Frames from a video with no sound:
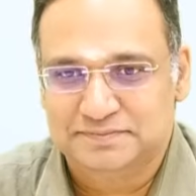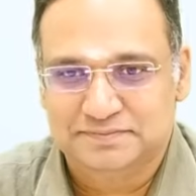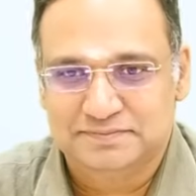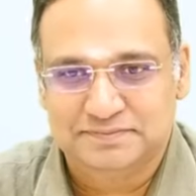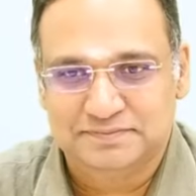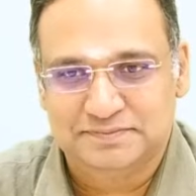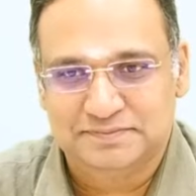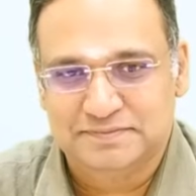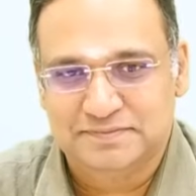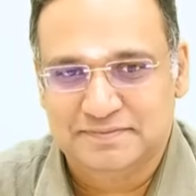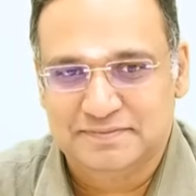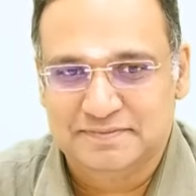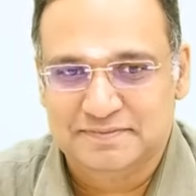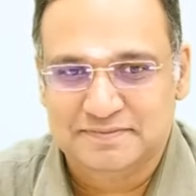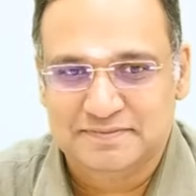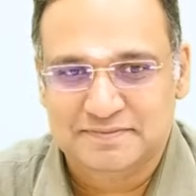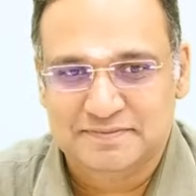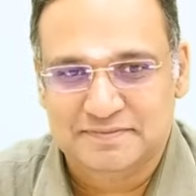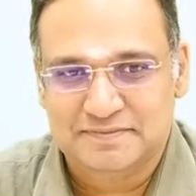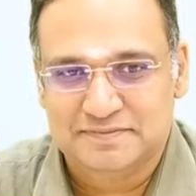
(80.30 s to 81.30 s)

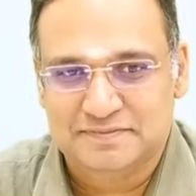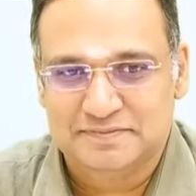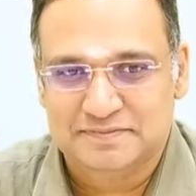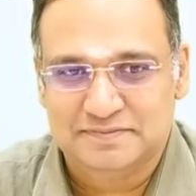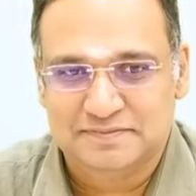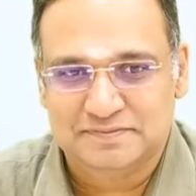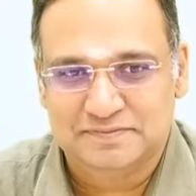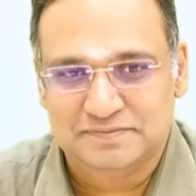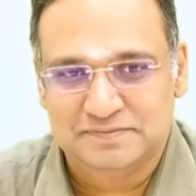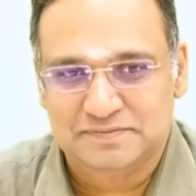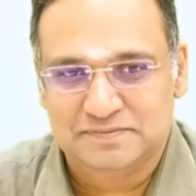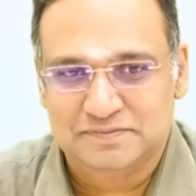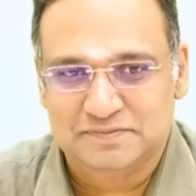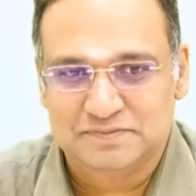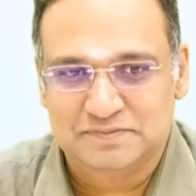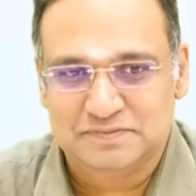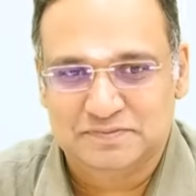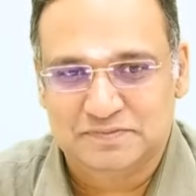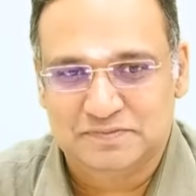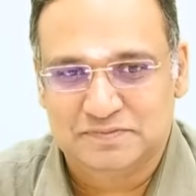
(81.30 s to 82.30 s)

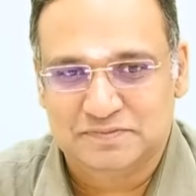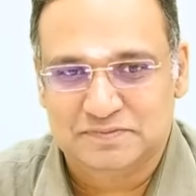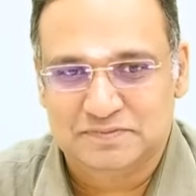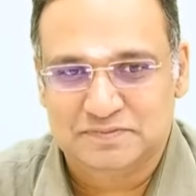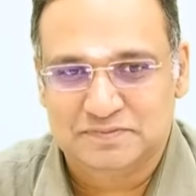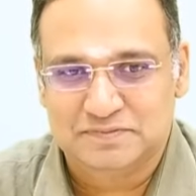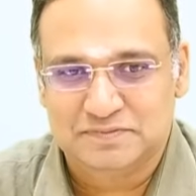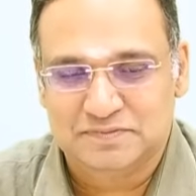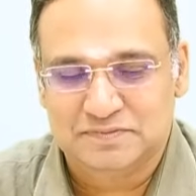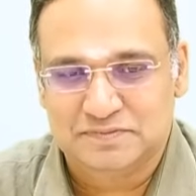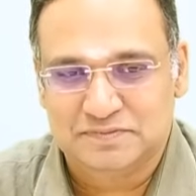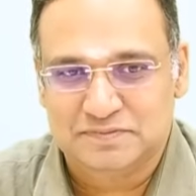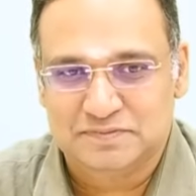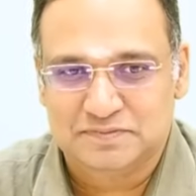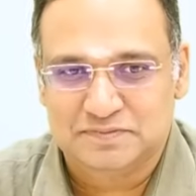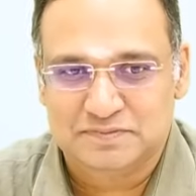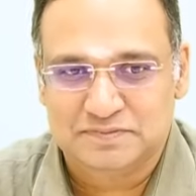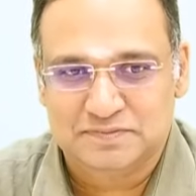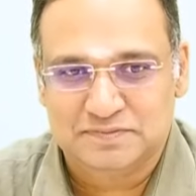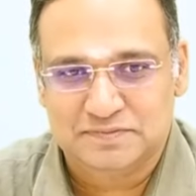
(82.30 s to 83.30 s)

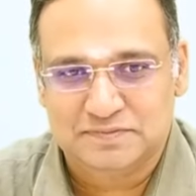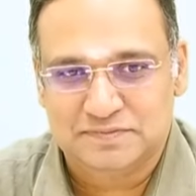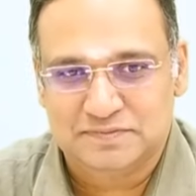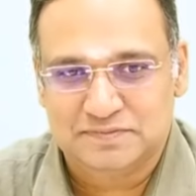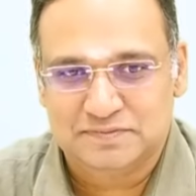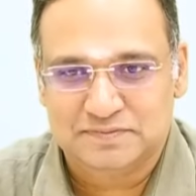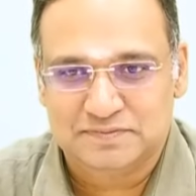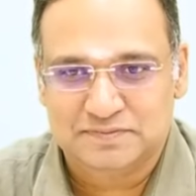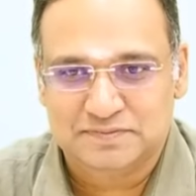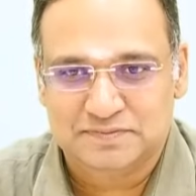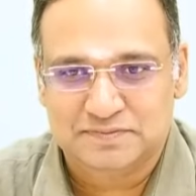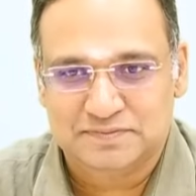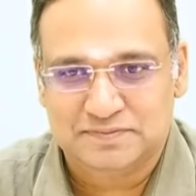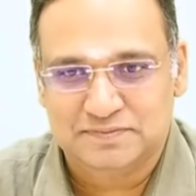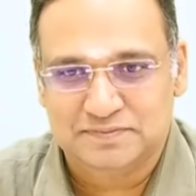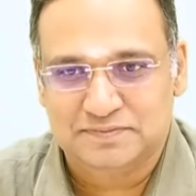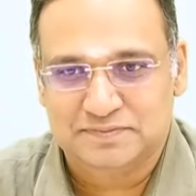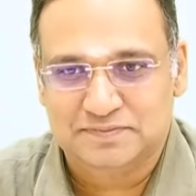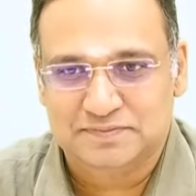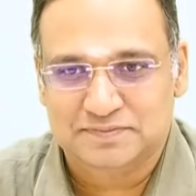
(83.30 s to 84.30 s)

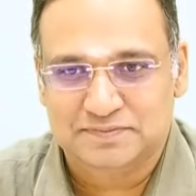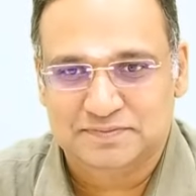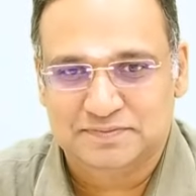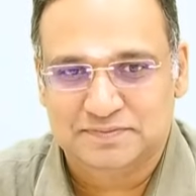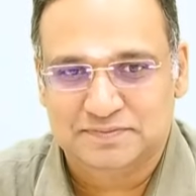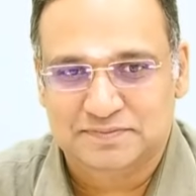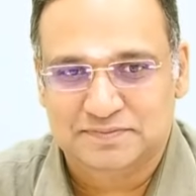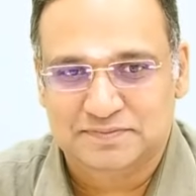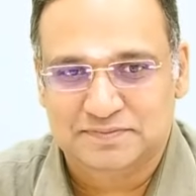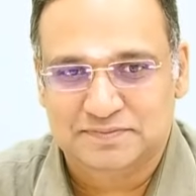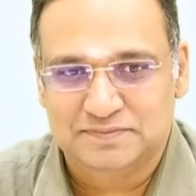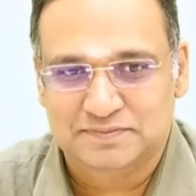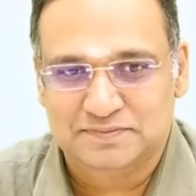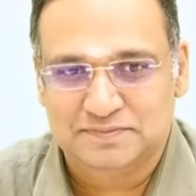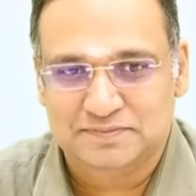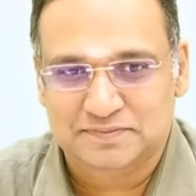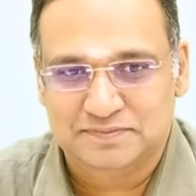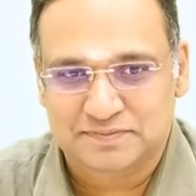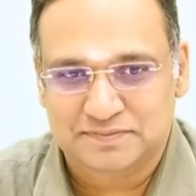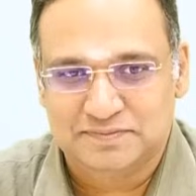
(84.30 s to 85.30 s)

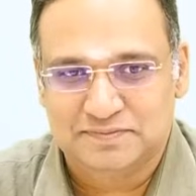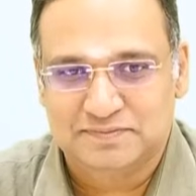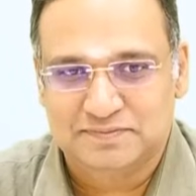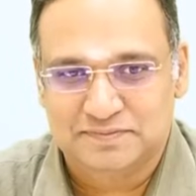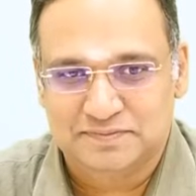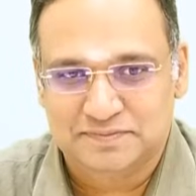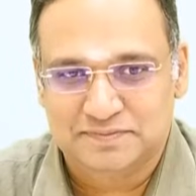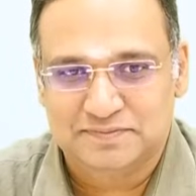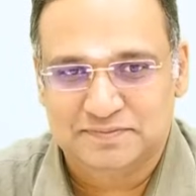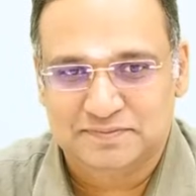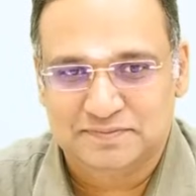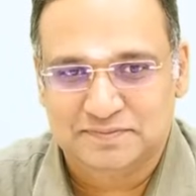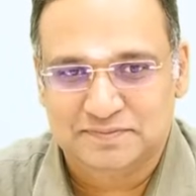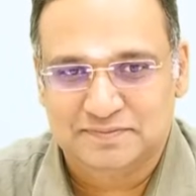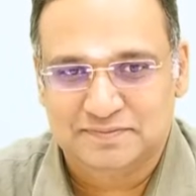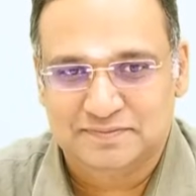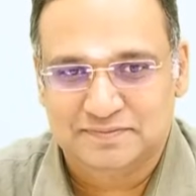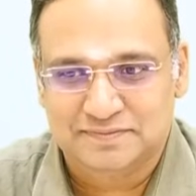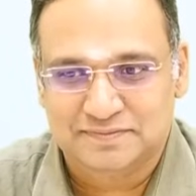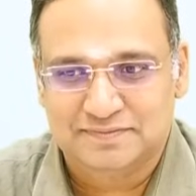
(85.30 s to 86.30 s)

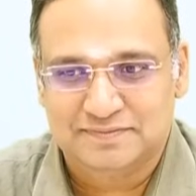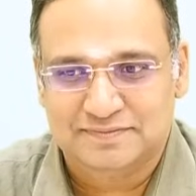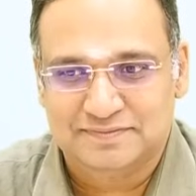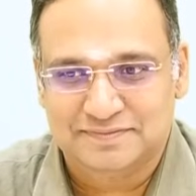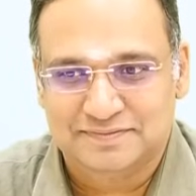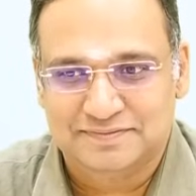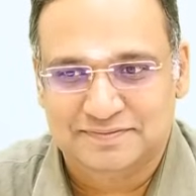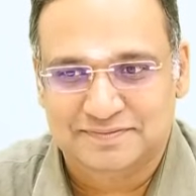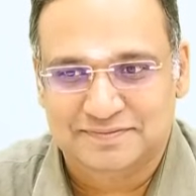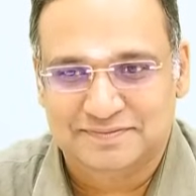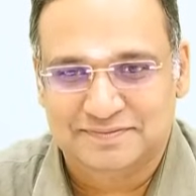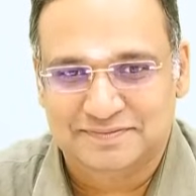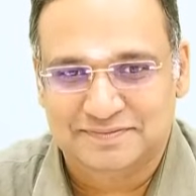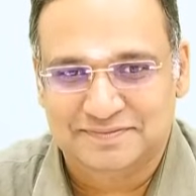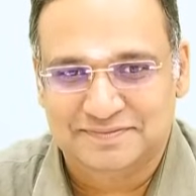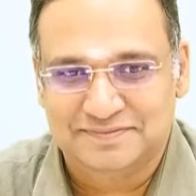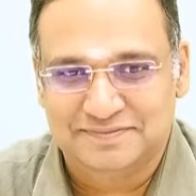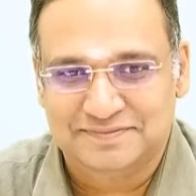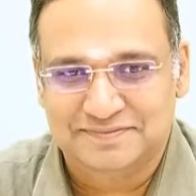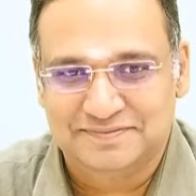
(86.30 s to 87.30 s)

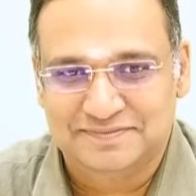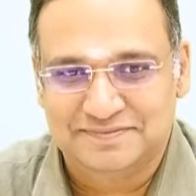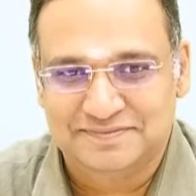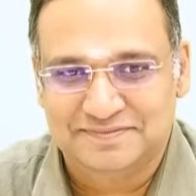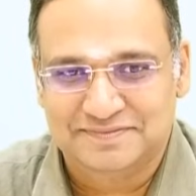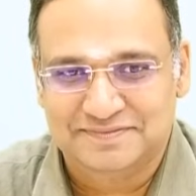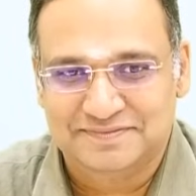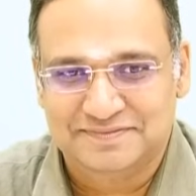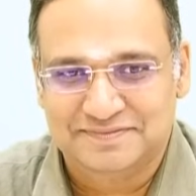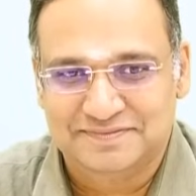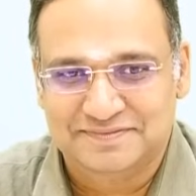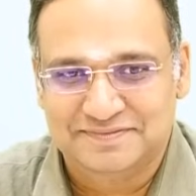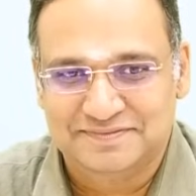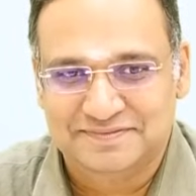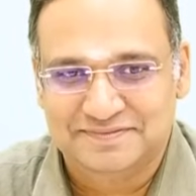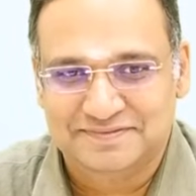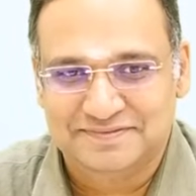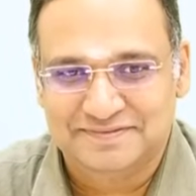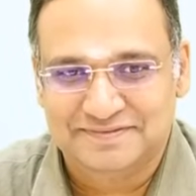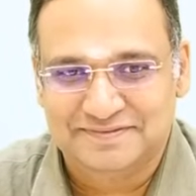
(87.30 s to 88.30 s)
This person isn't speaking.